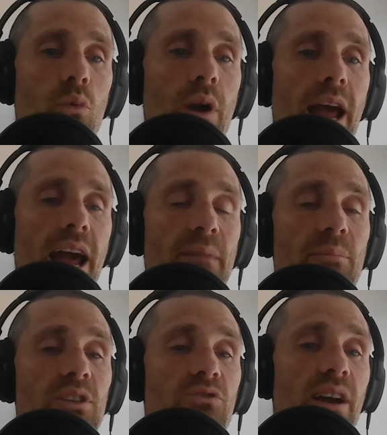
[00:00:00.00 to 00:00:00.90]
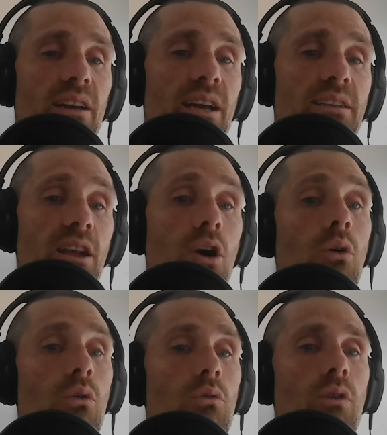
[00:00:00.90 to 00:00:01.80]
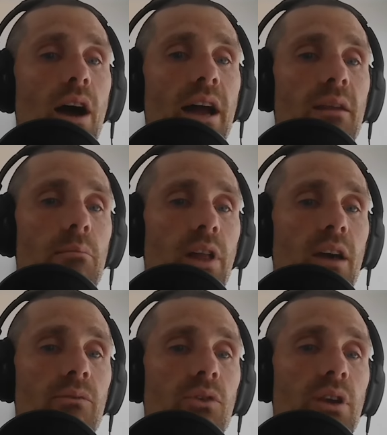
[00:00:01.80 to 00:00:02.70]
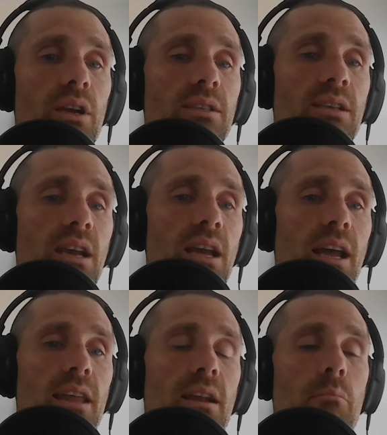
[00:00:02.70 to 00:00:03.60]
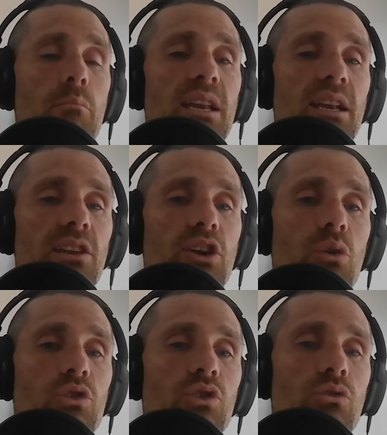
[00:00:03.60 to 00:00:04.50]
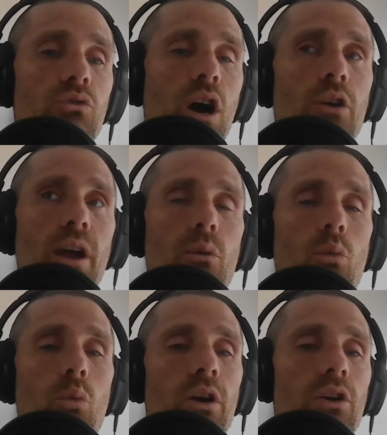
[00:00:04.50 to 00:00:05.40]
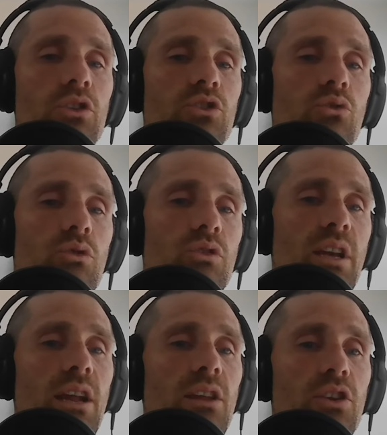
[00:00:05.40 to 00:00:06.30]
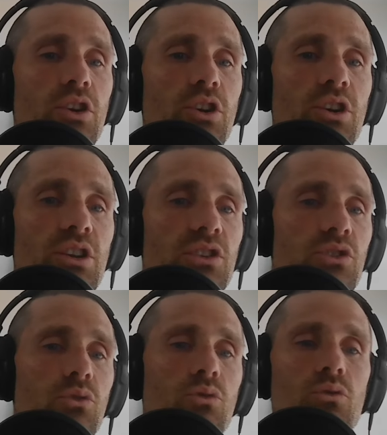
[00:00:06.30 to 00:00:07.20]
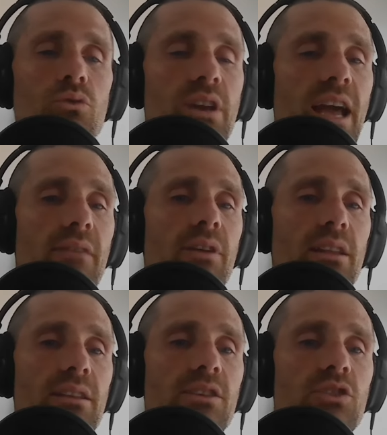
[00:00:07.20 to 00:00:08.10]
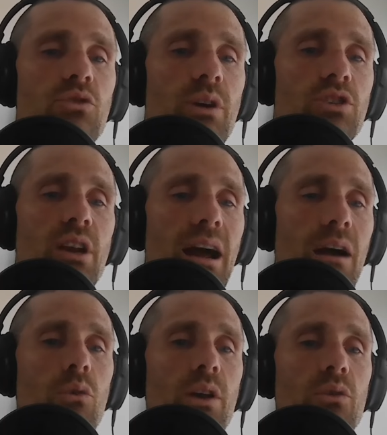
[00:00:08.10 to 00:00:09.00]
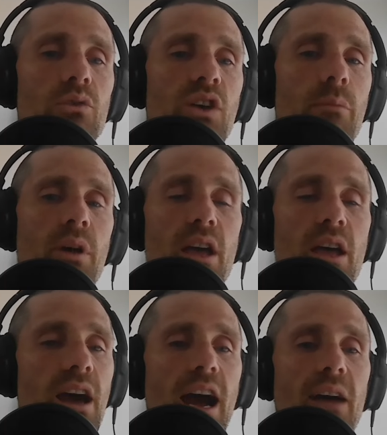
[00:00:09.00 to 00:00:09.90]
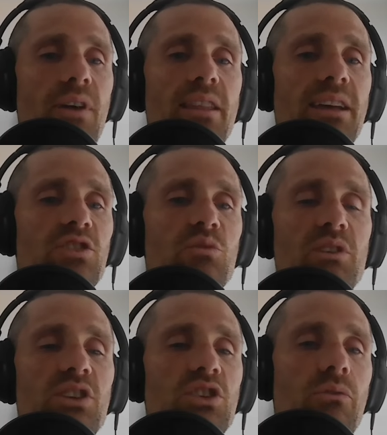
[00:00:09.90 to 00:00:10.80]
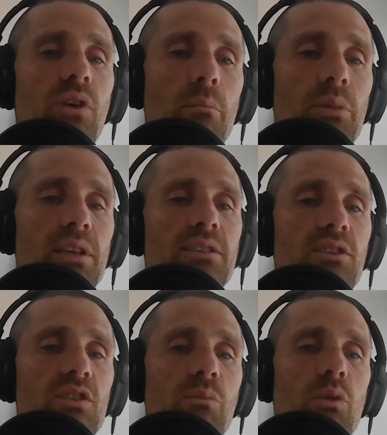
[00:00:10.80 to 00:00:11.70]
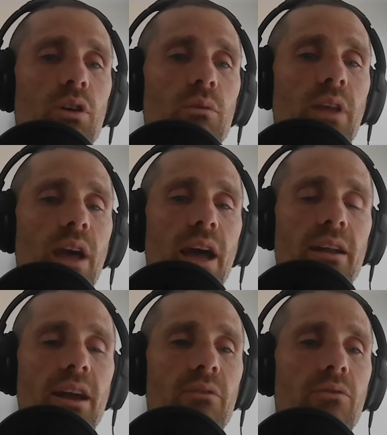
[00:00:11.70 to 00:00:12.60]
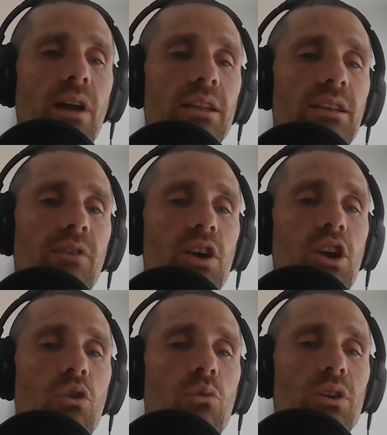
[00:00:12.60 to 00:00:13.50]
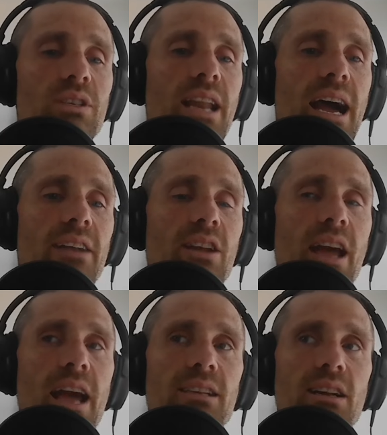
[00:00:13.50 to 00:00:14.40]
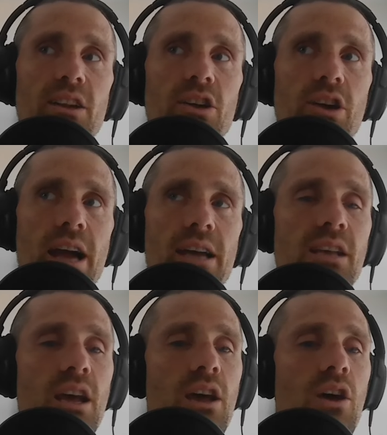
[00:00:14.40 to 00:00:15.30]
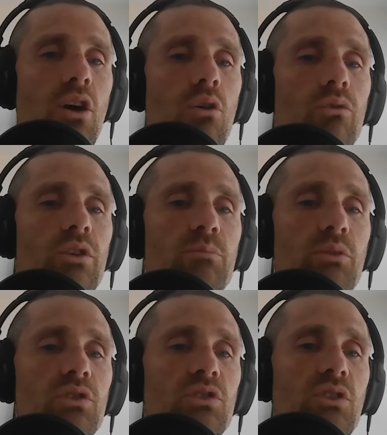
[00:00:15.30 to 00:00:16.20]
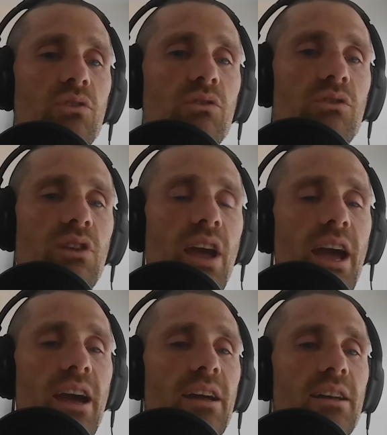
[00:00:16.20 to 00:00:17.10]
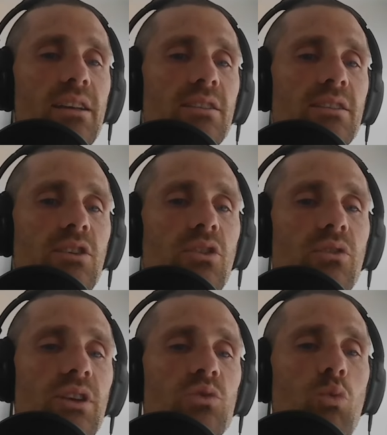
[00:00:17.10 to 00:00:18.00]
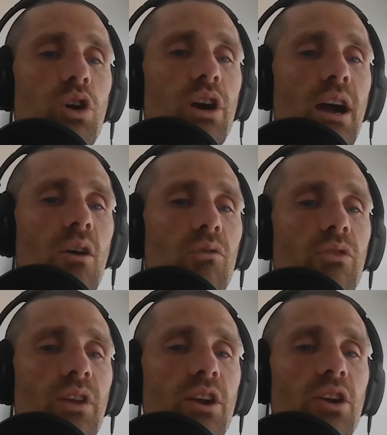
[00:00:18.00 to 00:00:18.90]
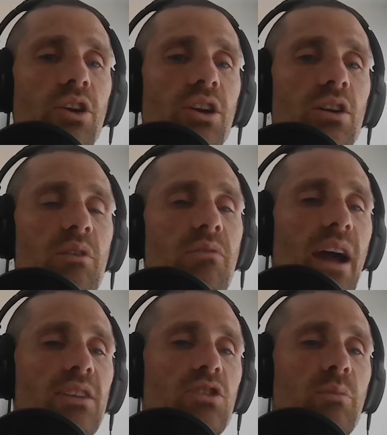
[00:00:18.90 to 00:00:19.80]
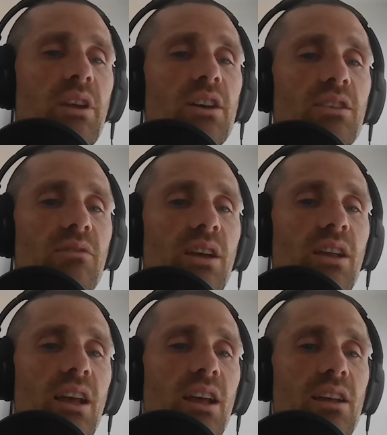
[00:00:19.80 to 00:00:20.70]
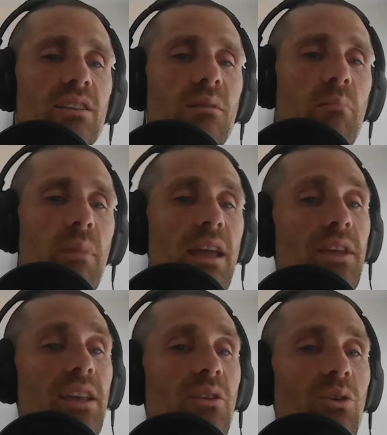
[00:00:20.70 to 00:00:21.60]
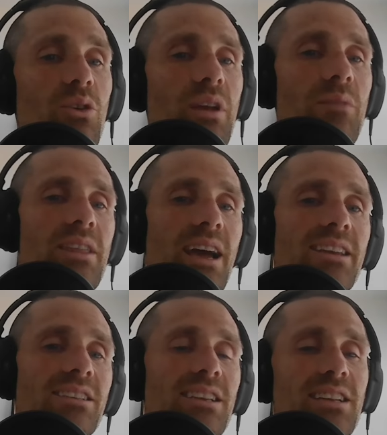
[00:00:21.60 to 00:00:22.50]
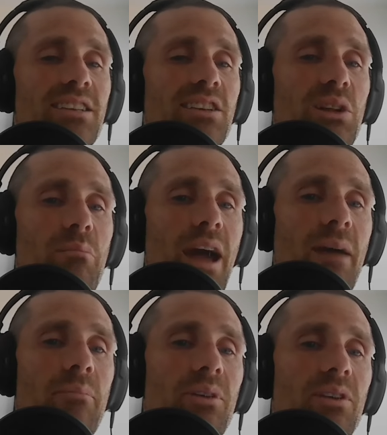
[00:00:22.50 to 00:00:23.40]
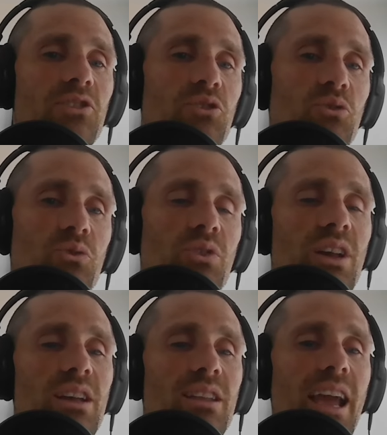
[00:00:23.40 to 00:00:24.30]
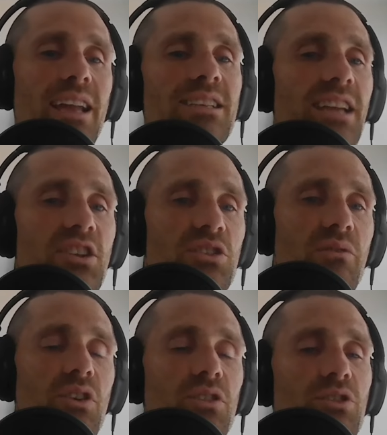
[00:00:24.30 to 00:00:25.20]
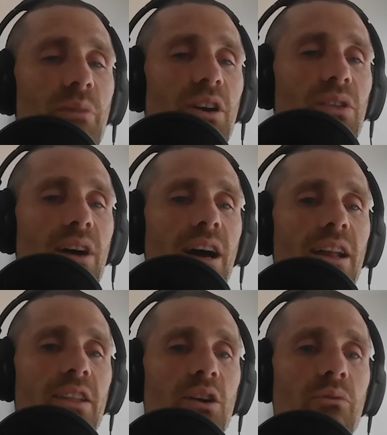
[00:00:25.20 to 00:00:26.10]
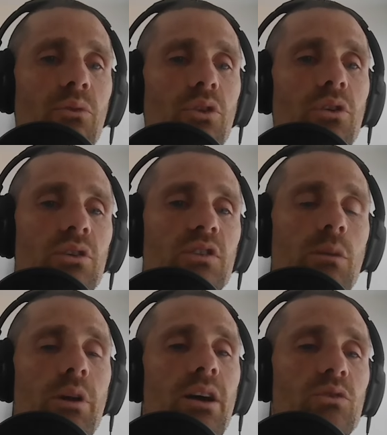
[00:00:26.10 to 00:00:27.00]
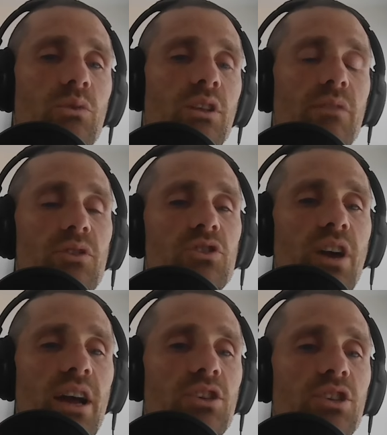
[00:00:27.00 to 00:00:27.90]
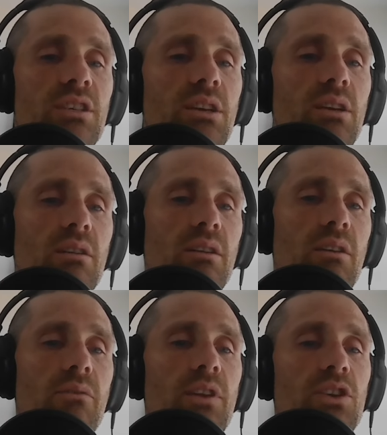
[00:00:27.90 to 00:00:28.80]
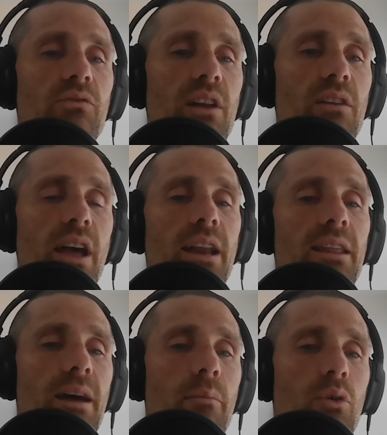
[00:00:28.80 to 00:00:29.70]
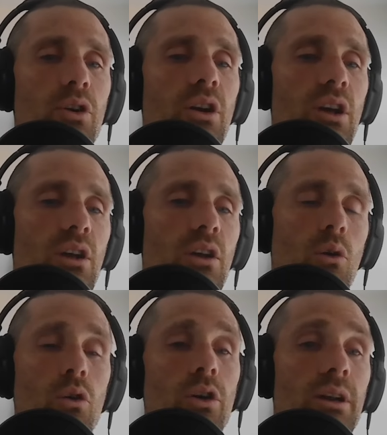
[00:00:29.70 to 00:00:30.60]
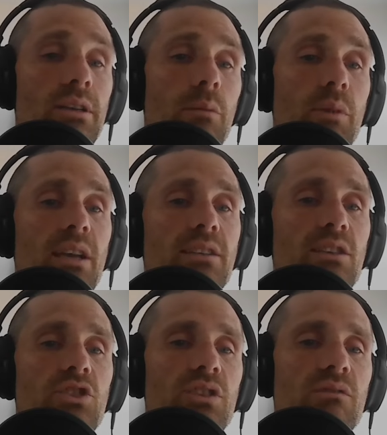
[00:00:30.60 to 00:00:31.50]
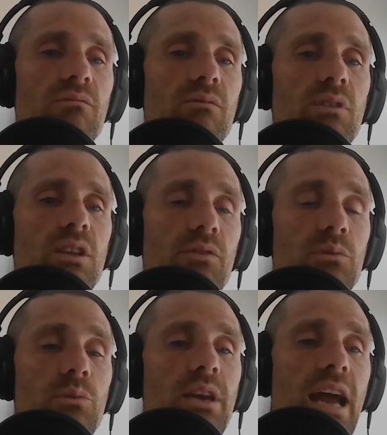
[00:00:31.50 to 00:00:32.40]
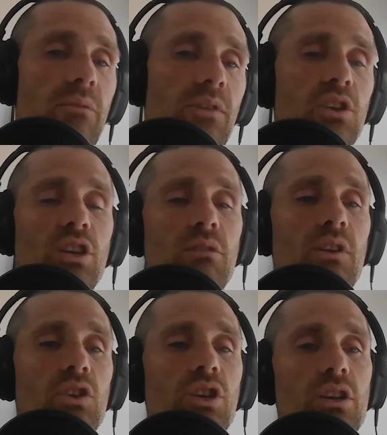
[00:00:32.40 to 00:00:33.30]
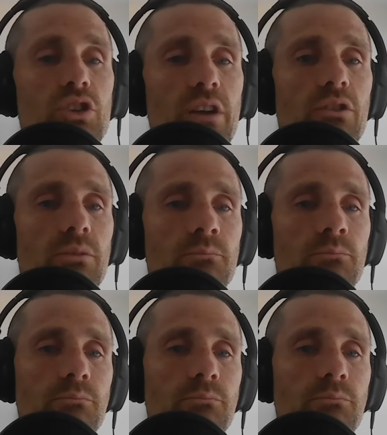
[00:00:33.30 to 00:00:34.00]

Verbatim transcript: When it happens, recognize like, oh, I didn't plan for this. And then immediately go to, all right, where are the tools that I learned to navigate this situation and how do I use them? I find that to just be such a fun piece to the sport, that kind of relative unknown where it's not as clear as, oh, this person has, you know, this workout, they're going to be faster because of it. It's like maybe, or maybe that doesn't necessarily map to the end stages of an ultra marathon, and therefore someone else with a different strategy is gonna gonna finish ahead of them, or or in some cases just the difference between not finishing and finishing in general.